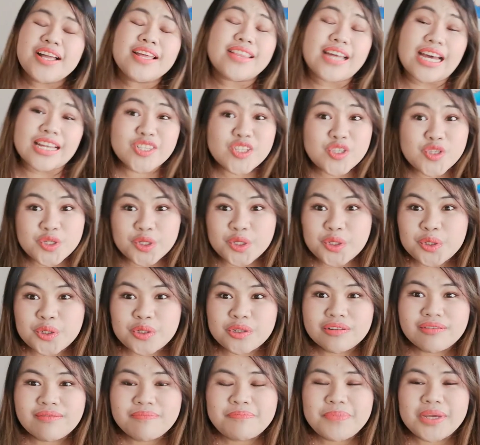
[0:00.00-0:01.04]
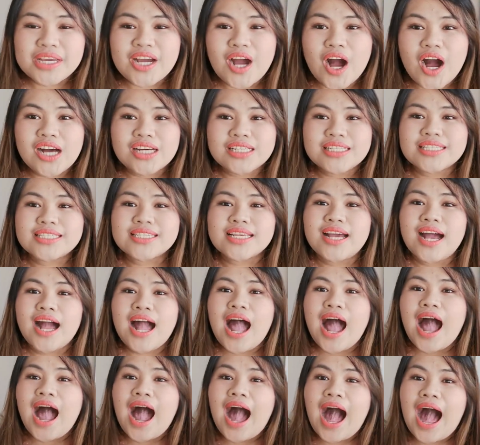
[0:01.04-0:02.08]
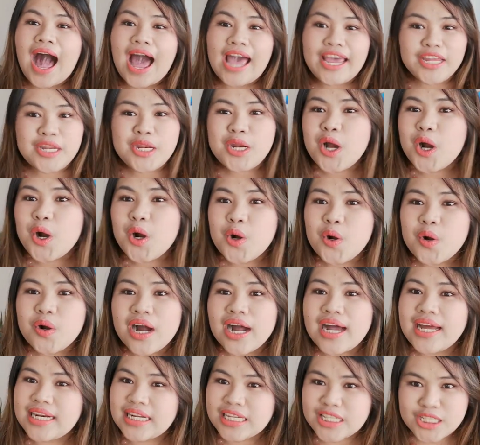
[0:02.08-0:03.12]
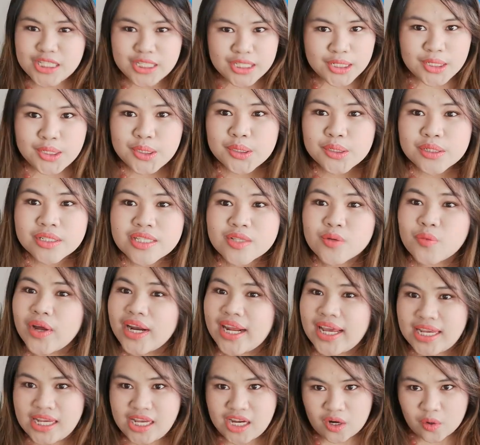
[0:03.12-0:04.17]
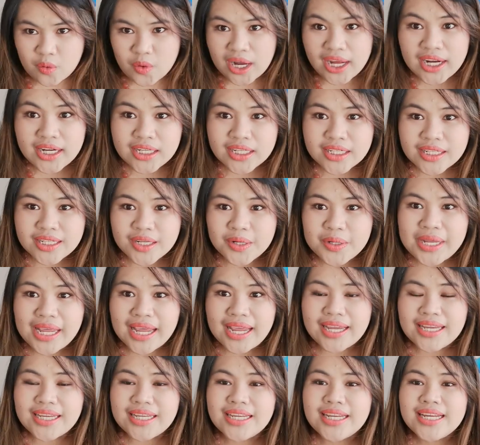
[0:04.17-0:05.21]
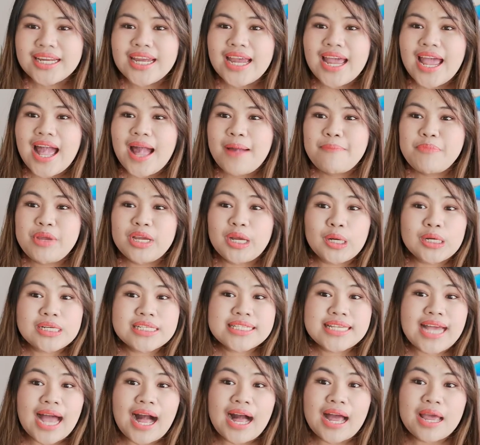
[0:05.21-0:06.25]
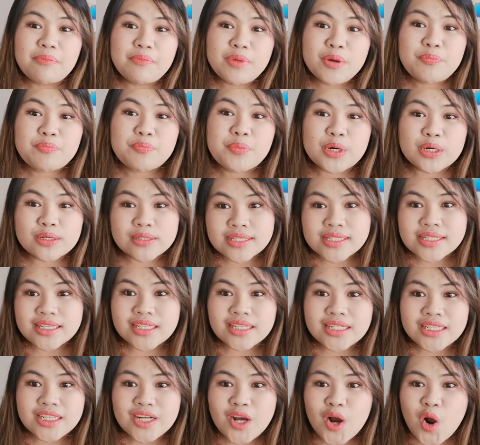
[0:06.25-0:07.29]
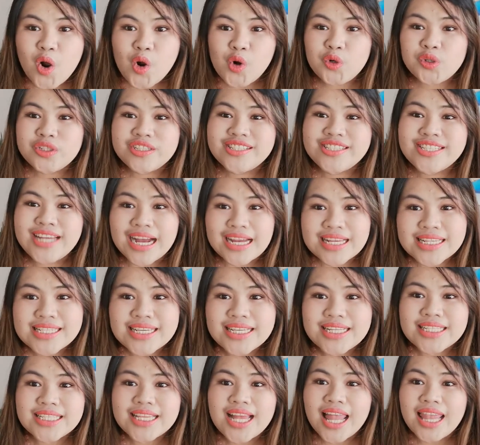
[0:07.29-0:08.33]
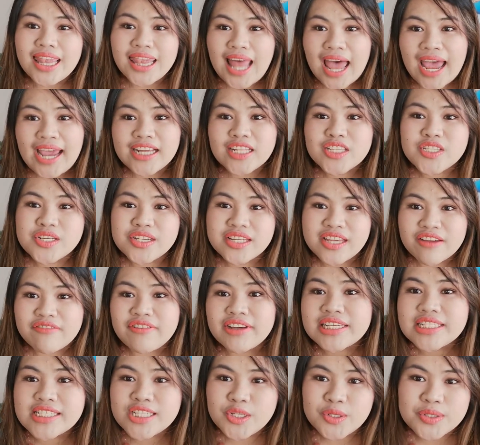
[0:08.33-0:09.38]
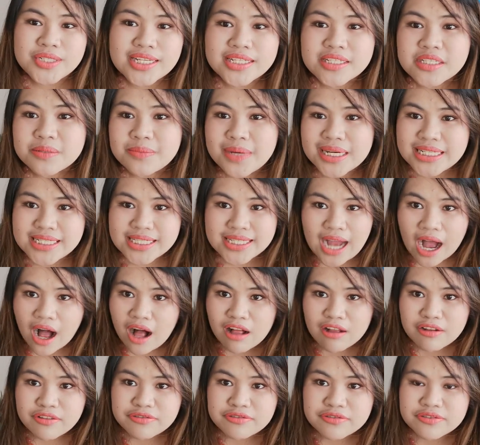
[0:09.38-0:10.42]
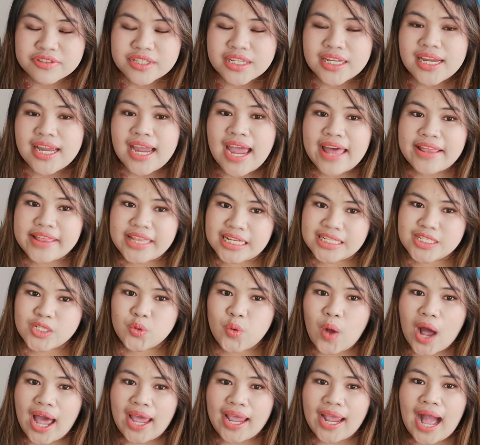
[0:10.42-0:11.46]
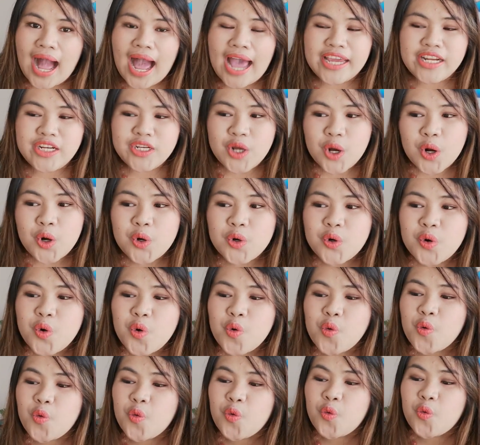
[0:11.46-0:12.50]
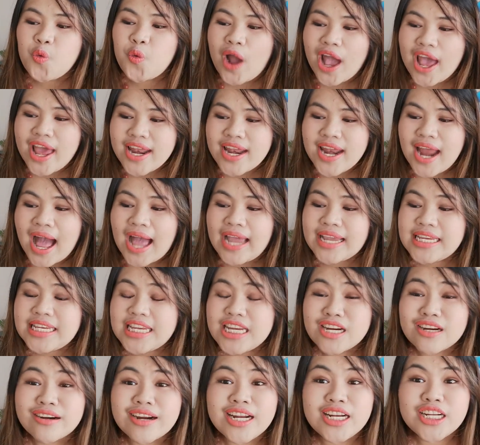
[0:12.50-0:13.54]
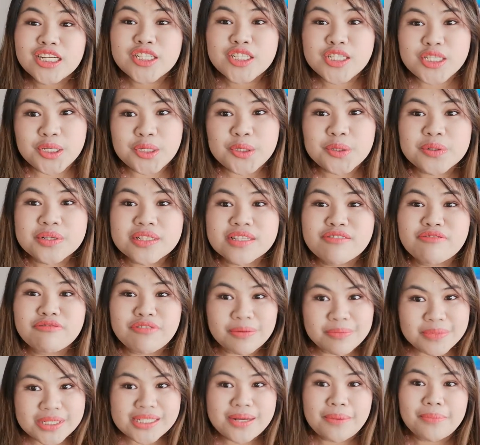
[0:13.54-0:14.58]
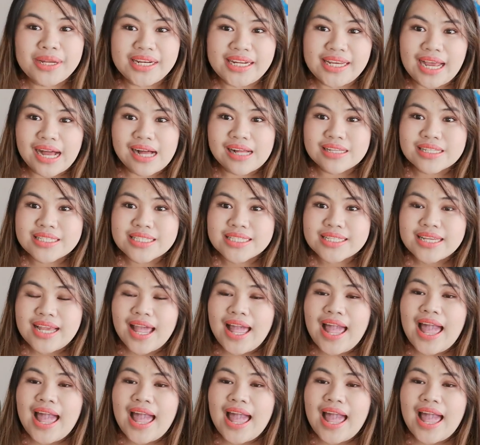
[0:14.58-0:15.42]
That's true, because I know an excuse when I hear one, okay? Because I'm a person who doesn't like to give excuses to myself. And that's why I know when I hear an excuse from somebody else.